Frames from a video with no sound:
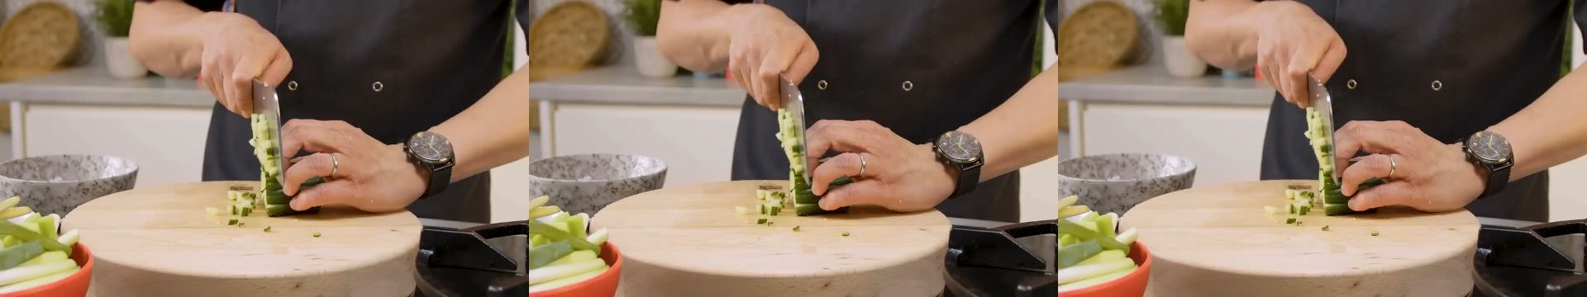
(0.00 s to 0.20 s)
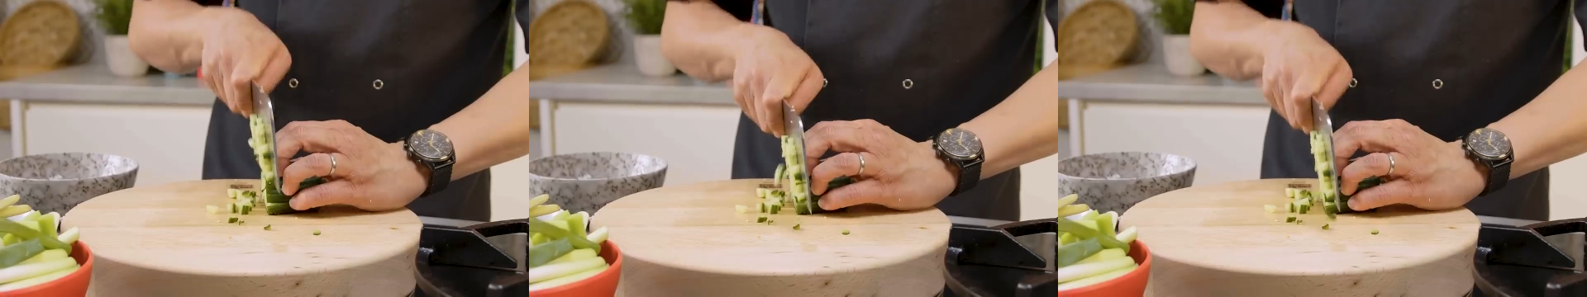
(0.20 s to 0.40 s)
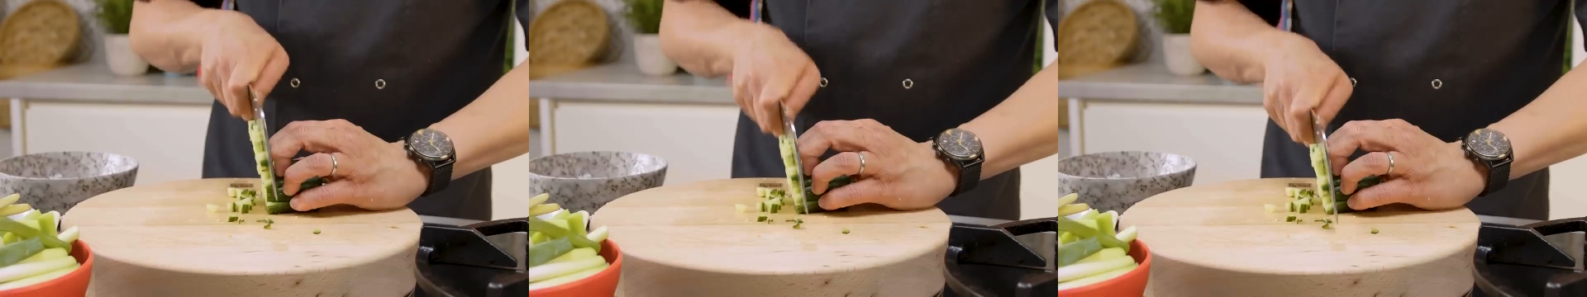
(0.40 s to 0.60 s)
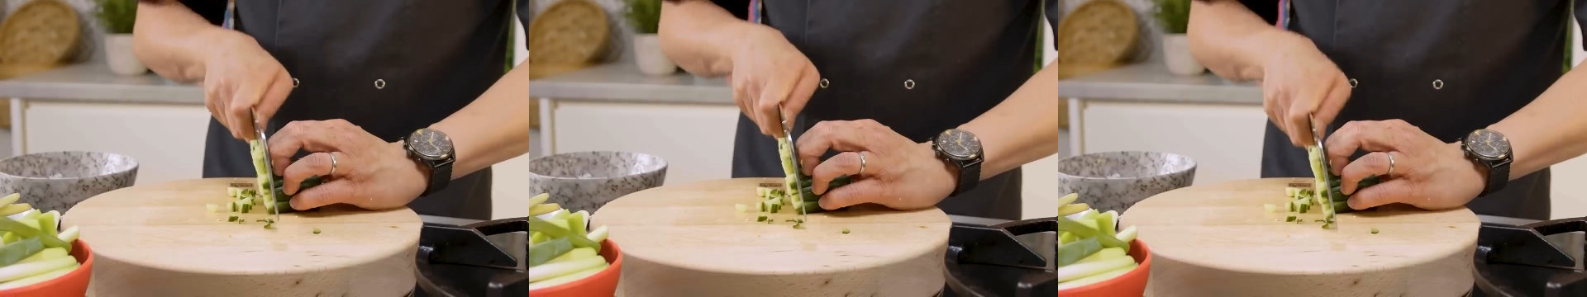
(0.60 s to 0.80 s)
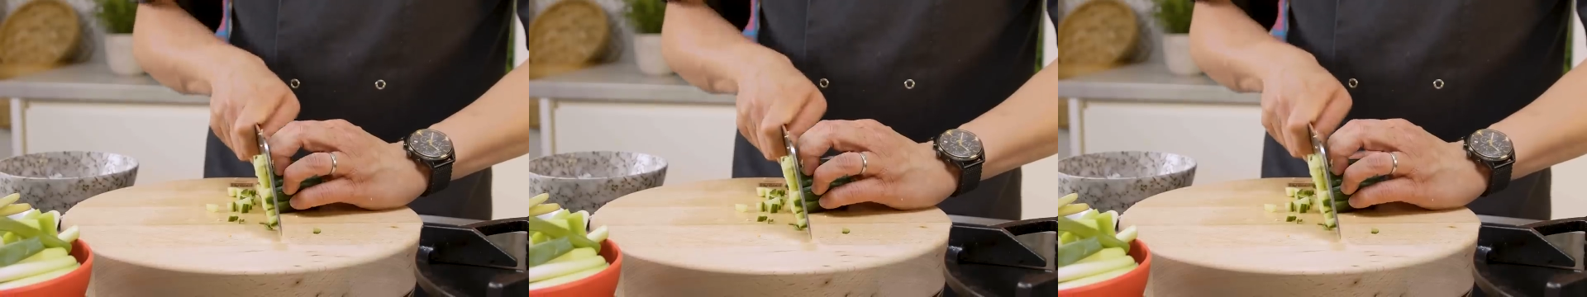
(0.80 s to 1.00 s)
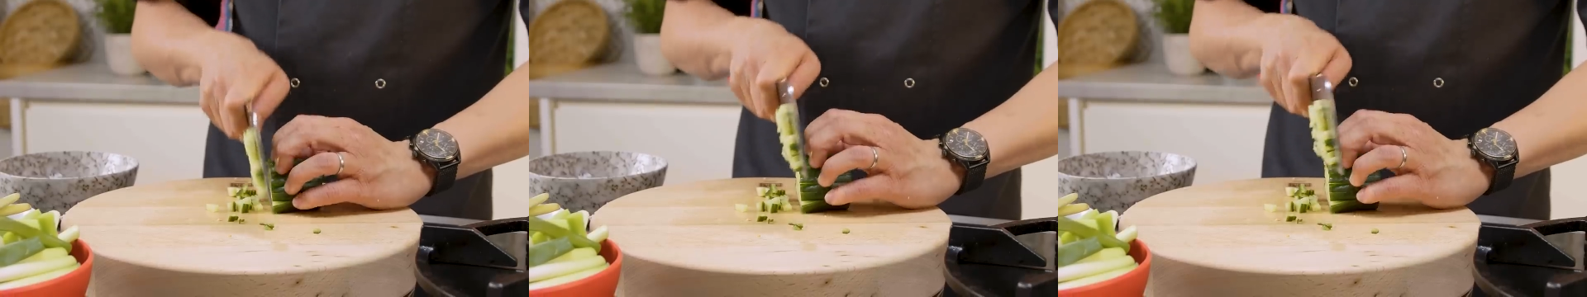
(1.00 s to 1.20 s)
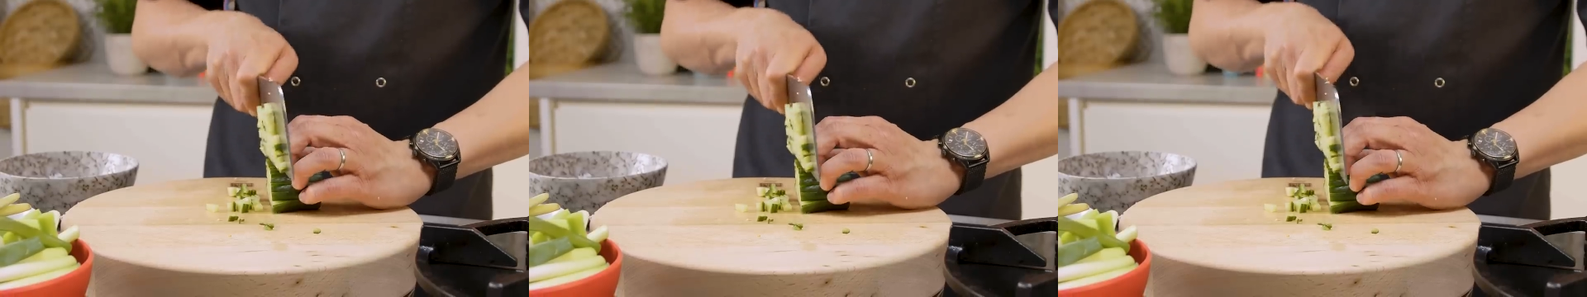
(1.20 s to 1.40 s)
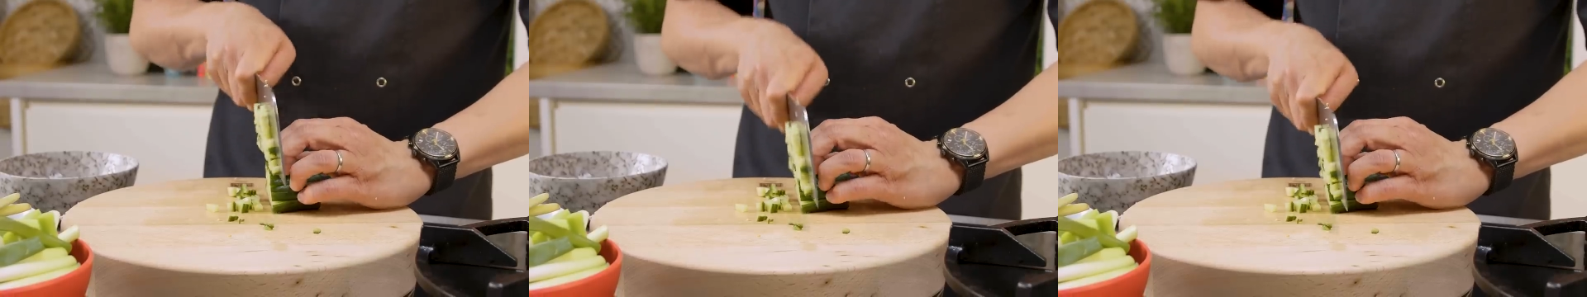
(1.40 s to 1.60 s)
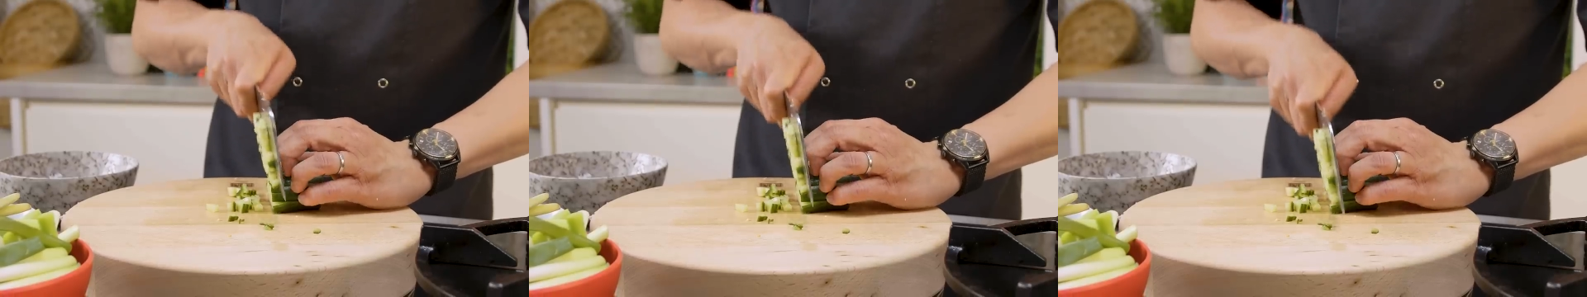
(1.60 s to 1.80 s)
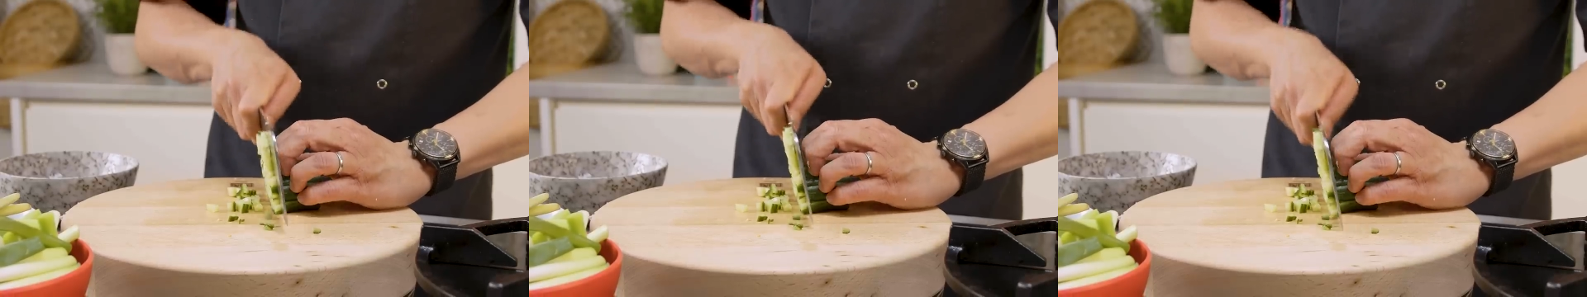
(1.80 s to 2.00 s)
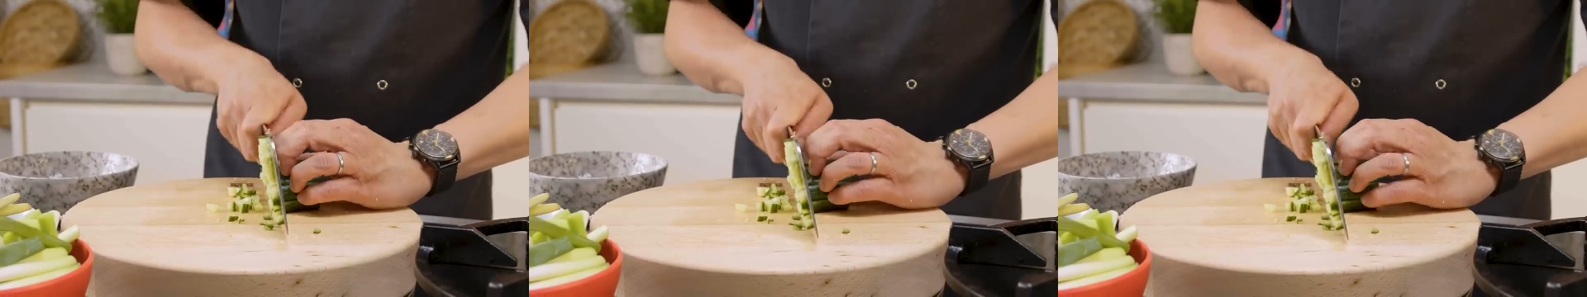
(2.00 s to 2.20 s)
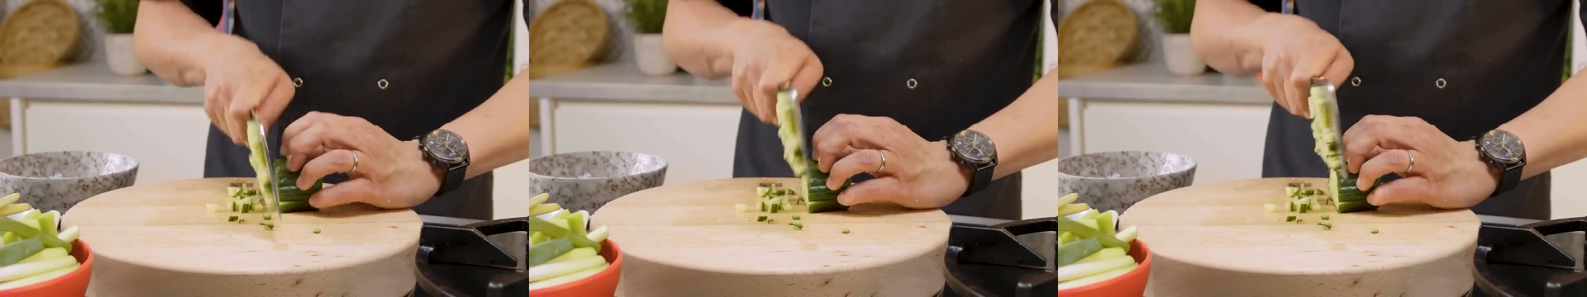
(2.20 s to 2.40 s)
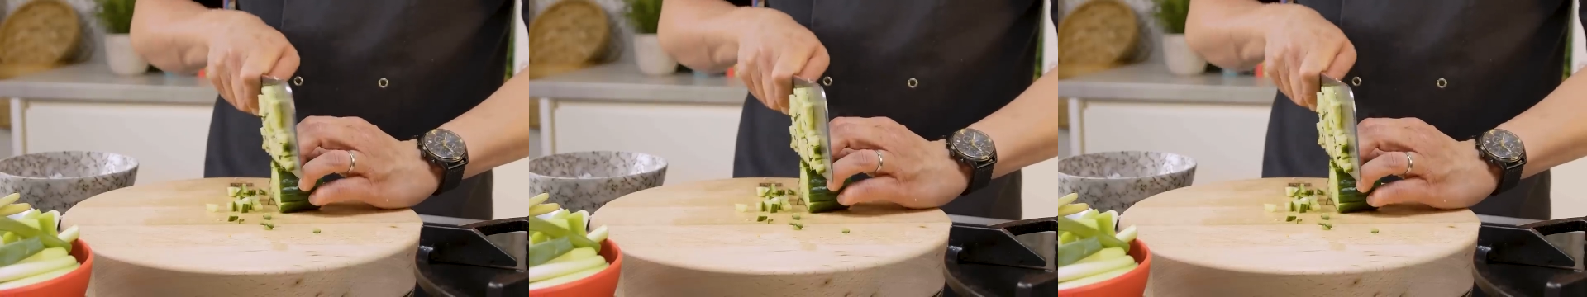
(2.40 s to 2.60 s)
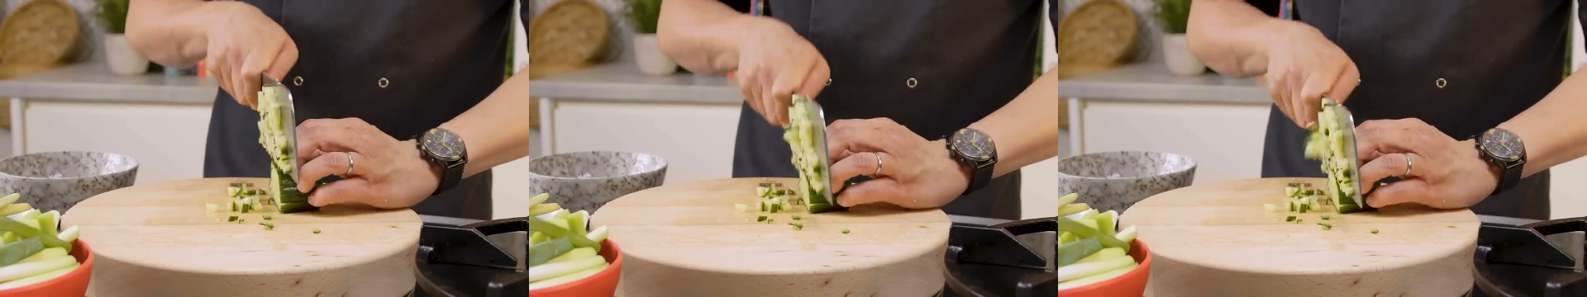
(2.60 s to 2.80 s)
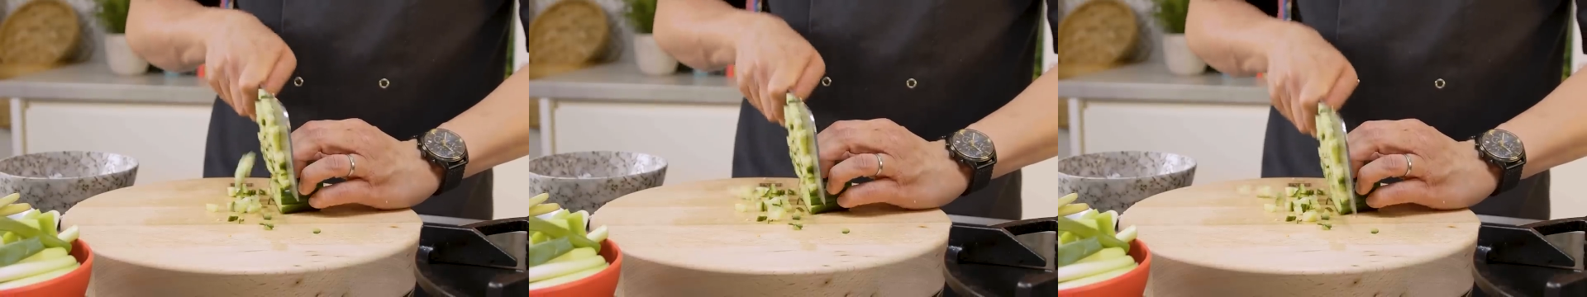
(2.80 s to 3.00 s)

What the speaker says: [unreadable: no face in view]